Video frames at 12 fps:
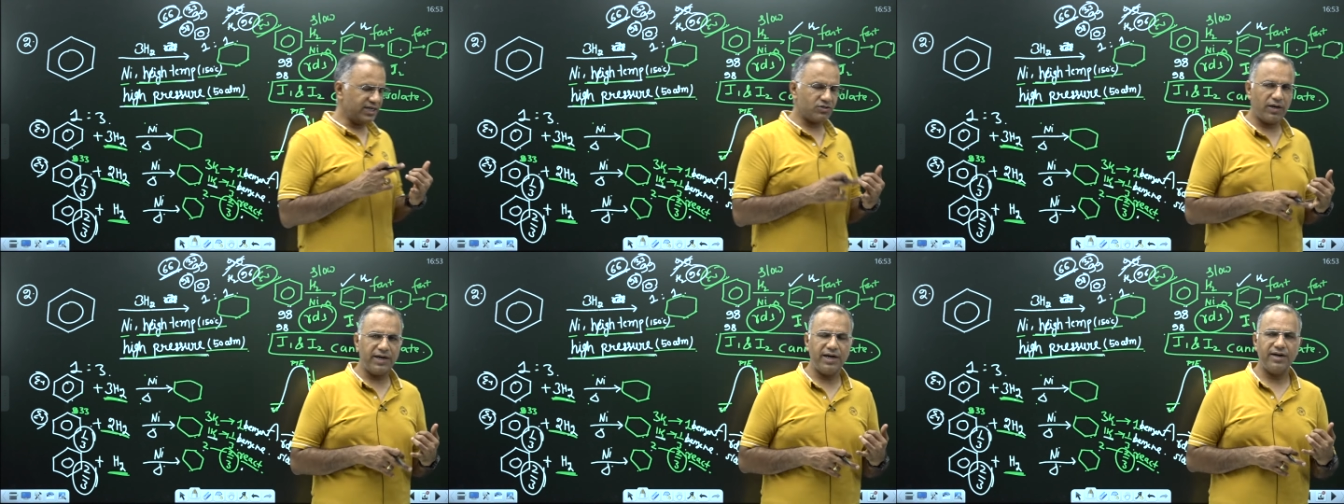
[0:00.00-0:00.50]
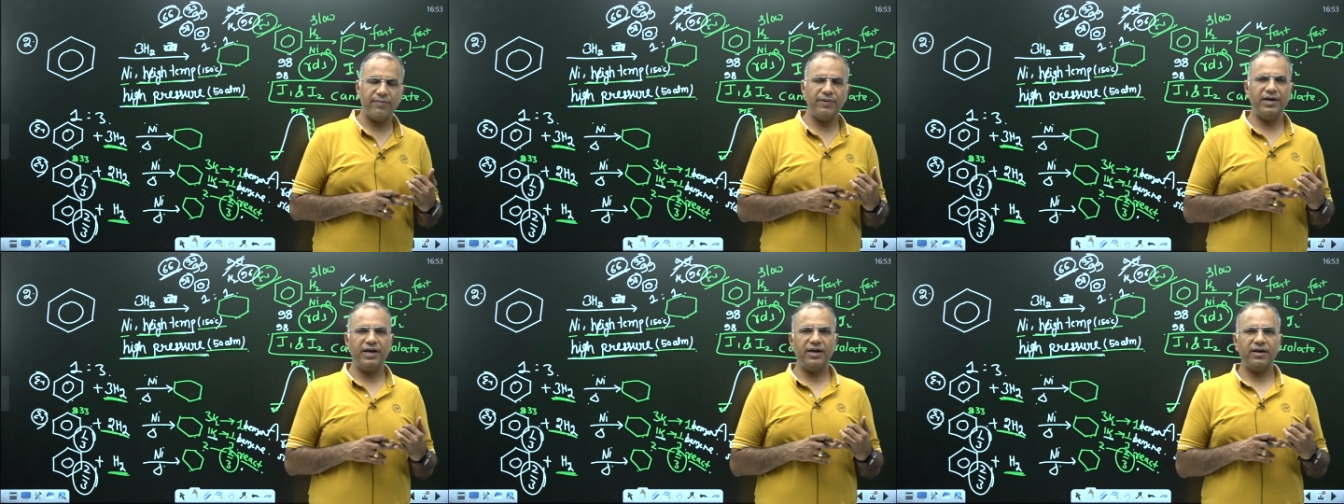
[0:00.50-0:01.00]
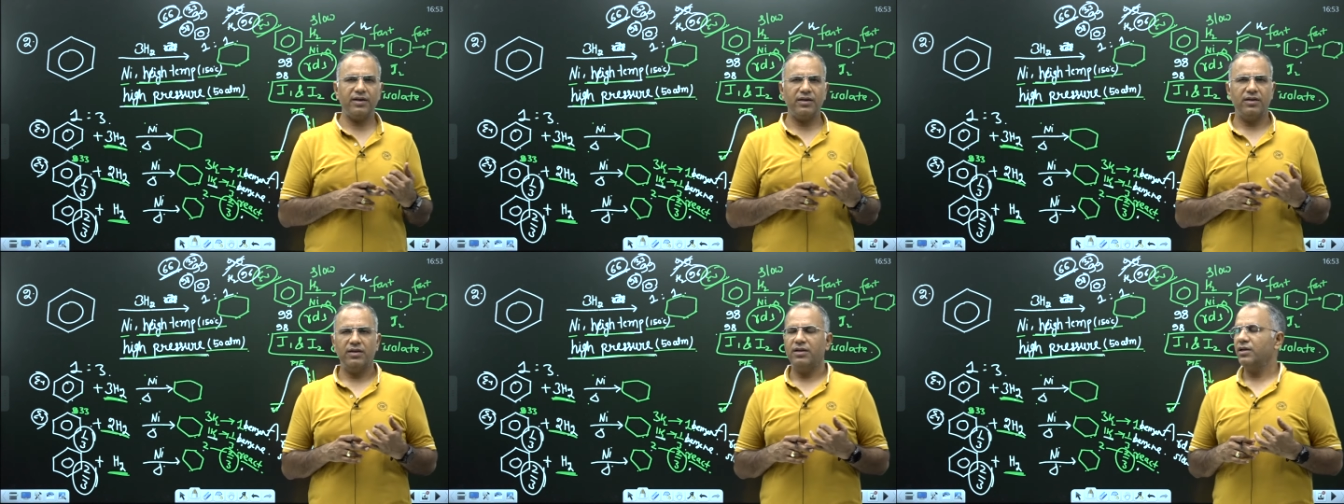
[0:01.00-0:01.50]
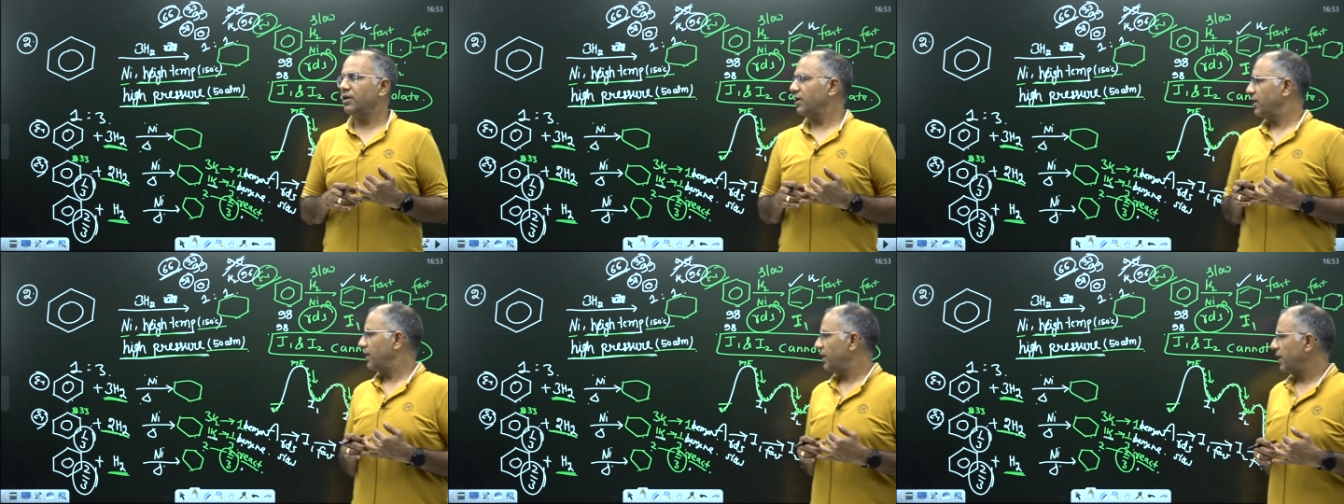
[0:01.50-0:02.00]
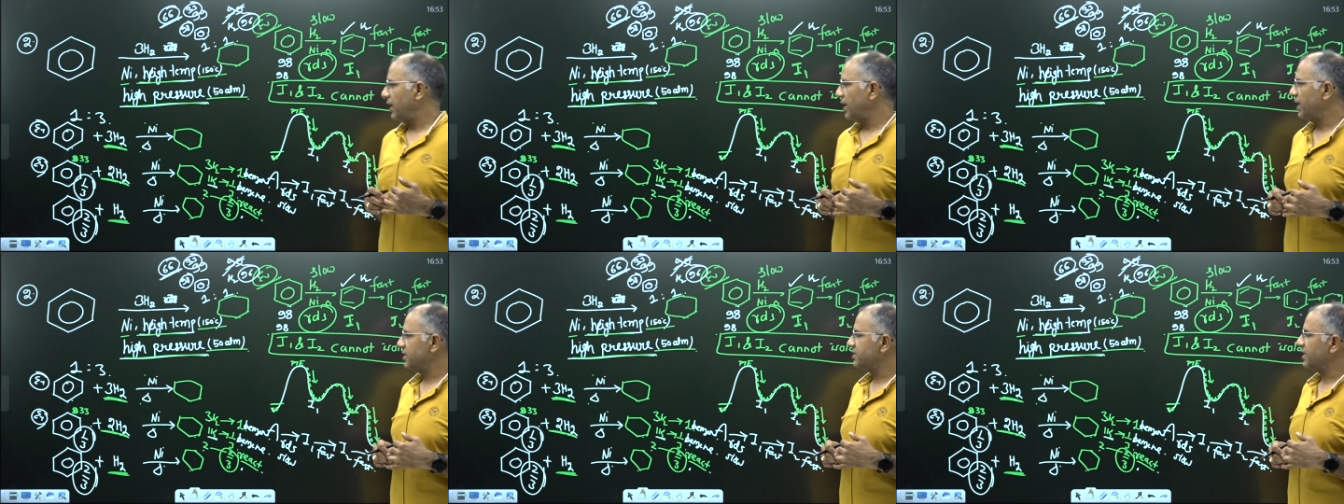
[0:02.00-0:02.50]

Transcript: isolate intermediate, and